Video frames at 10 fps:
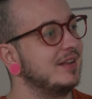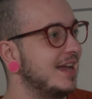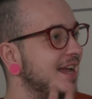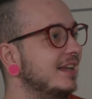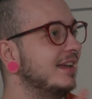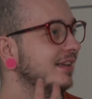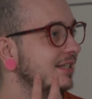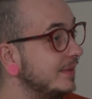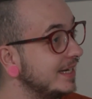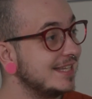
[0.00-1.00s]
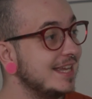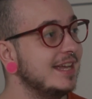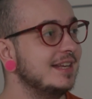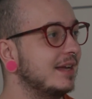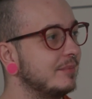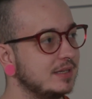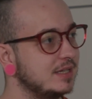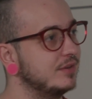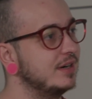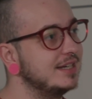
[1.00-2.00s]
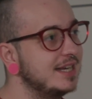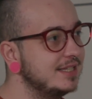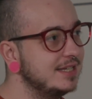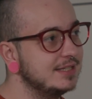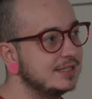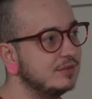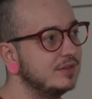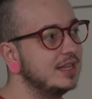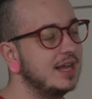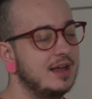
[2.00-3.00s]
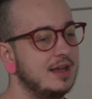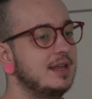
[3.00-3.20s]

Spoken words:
About like LGBT and like, about different identities and stuff like that.